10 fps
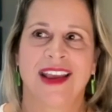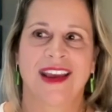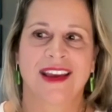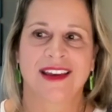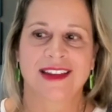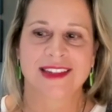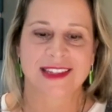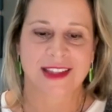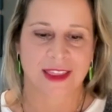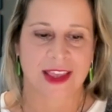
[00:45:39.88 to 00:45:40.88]
And
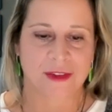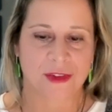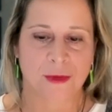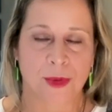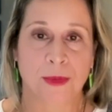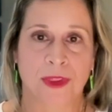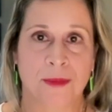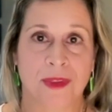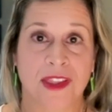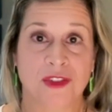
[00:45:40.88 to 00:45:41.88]
thankfully, people that
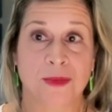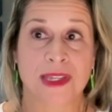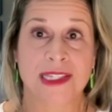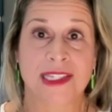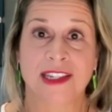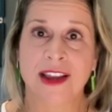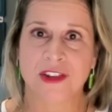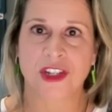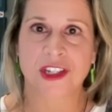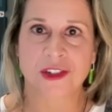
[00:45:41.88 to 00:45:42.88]
believed in me said, "Yeah,
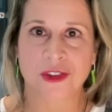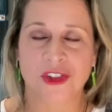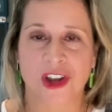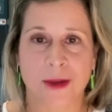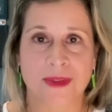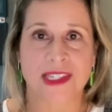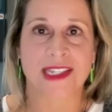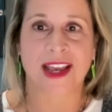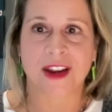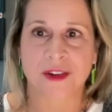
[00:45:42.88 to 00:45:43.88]
she can do the job in
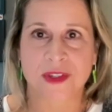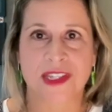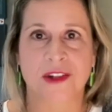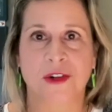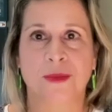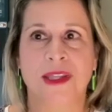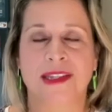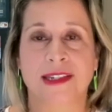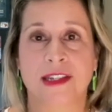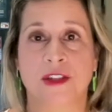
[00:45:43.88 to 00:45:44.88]
Seattle. Send her to be
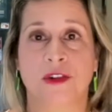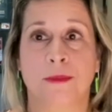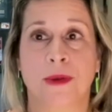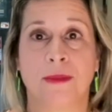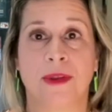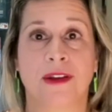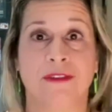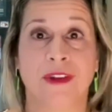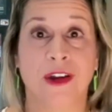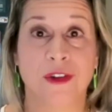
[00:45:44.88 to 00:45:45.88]
the district public
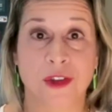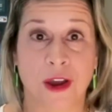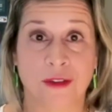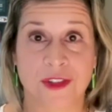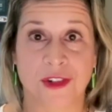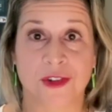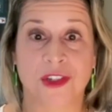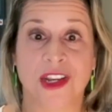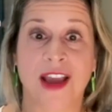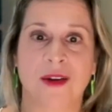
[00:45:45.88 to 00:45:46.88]
affairs officer."
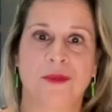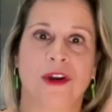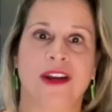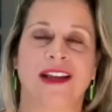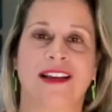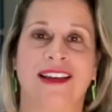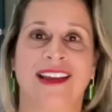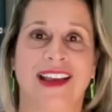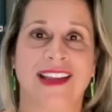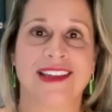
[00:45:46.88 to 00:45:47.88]
So now I'm running
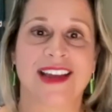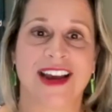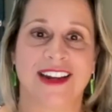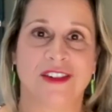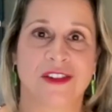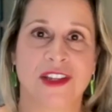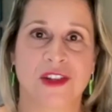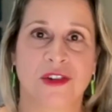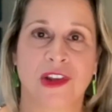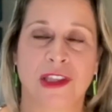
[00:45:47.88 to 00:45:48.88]
an entire
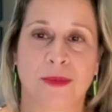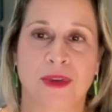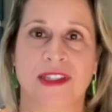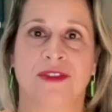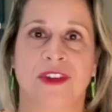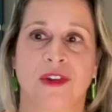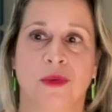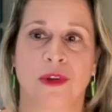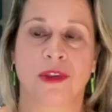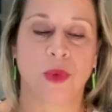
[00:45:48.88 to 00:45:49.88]
district, the Pacific
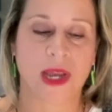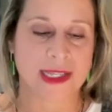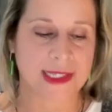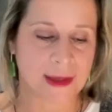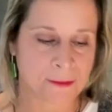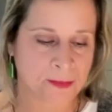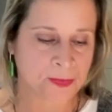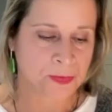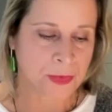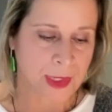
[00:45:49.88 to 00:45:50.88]
Northwest
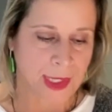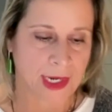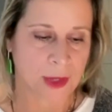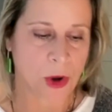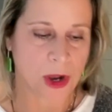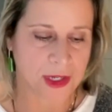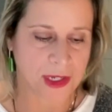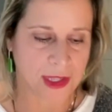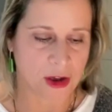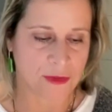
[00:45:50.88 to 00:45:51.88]
and I walk into
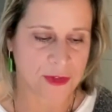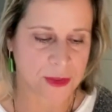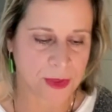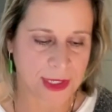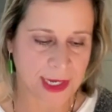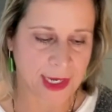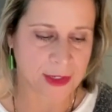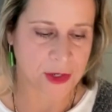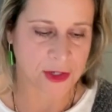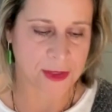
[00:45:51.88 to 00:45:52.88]
the office one day
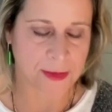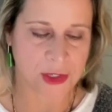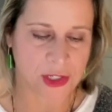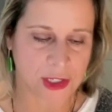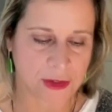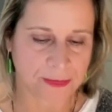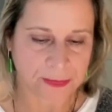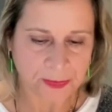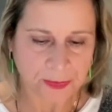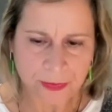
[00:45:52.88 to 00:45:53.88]
and talk to my chief.
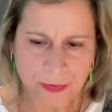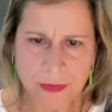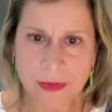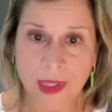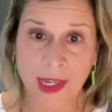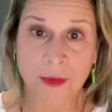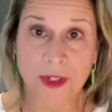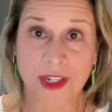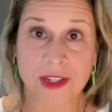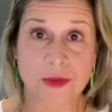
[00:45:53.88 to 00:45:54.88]
Hey, what are
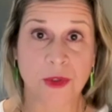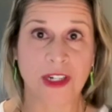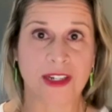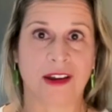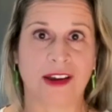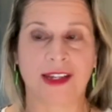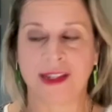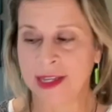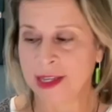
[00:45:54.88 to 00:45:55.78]
you guys working on?